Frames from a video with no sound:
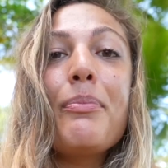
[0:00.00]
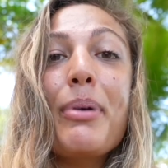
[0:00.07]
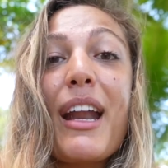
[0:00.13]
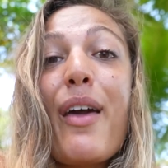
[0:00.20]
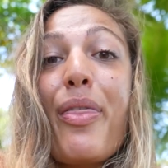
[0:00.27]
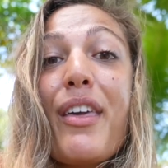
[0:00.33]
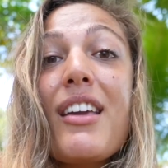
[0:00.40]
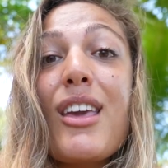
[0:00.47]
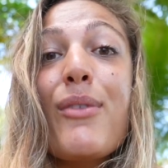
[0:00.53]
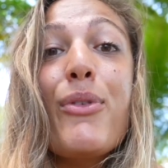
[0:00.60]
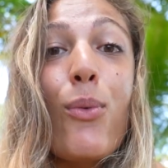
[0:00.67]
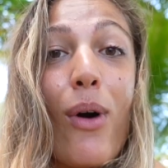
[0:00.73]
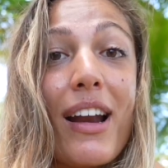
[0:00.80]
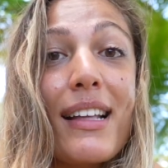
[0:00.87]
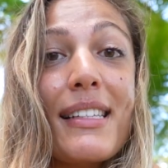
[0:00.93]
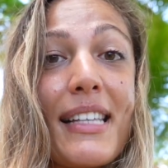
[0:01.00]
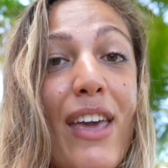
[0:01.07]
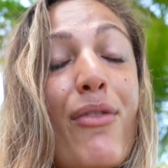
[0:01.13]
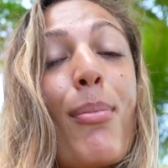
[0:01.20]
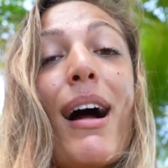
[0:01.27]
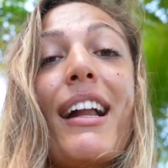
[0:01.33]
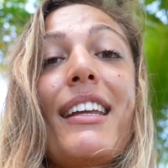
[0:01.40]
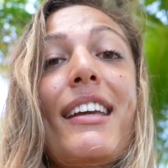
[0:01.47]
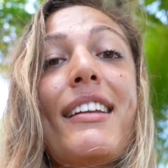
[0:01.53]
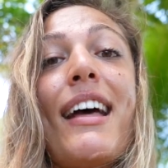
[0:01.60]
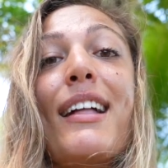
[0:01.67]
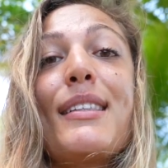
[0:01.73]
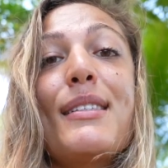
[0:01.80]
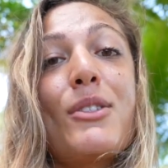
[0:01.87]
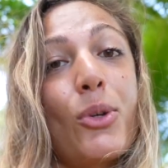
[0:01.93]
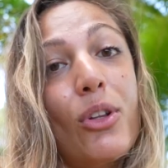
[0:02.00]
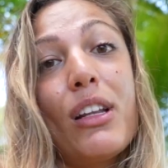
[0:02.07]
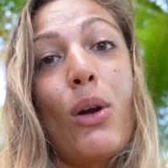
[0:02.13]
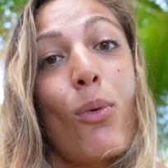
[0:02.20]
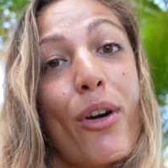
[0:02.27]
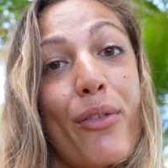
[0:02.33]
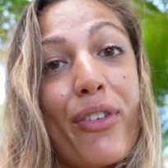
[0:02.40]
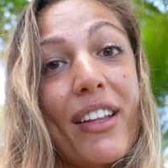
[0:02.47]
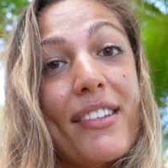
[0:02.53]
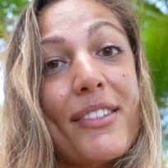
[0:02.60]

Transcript: but I think if you want to save money, that's totally worth it.